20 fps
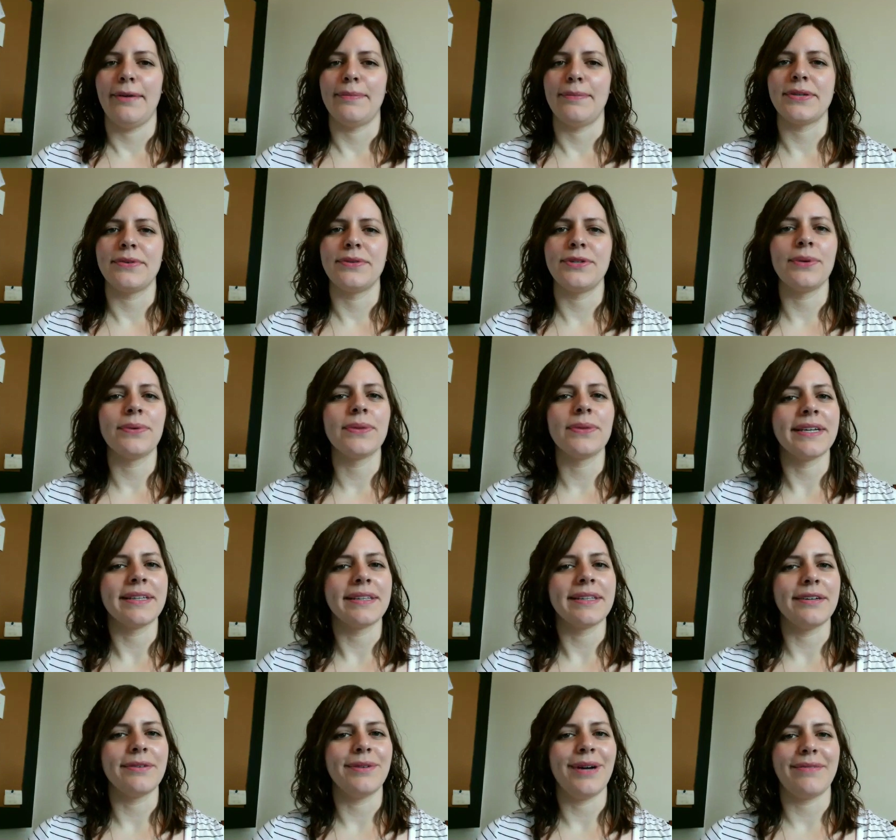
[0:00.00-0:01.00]
So don't think
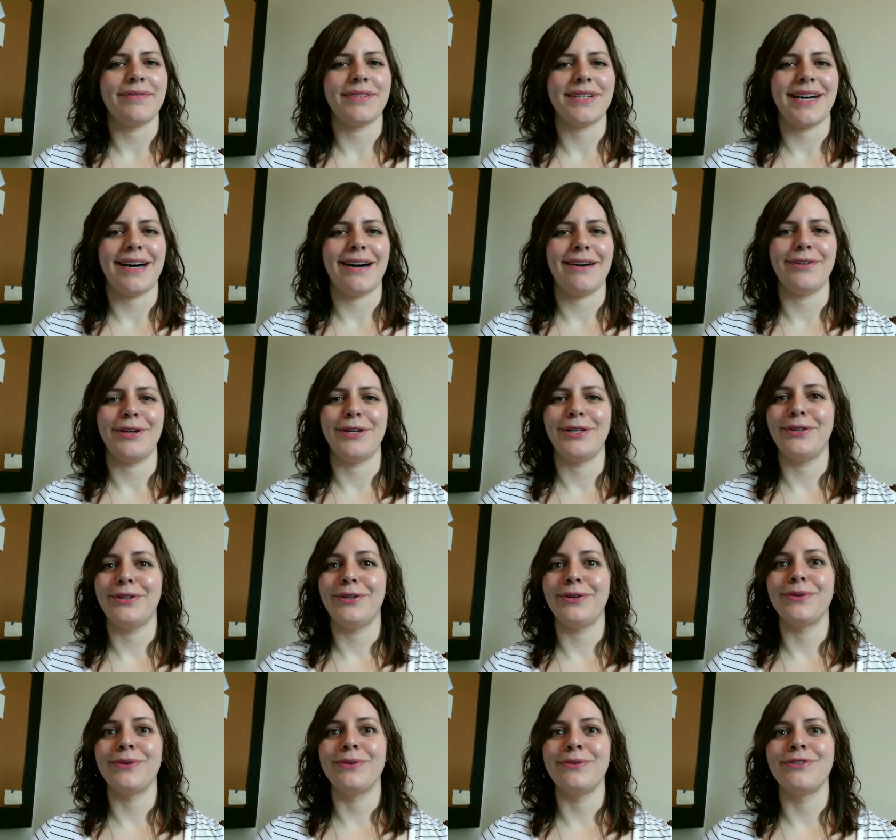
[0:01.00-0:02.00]
that you have to have a
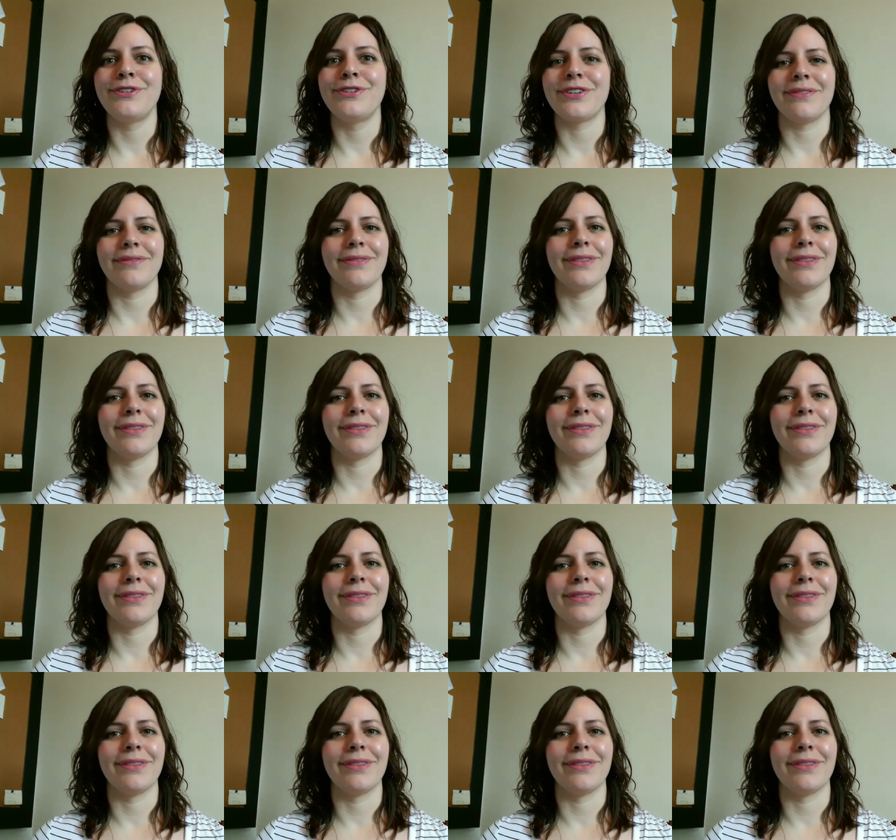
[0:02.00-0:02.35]
huge,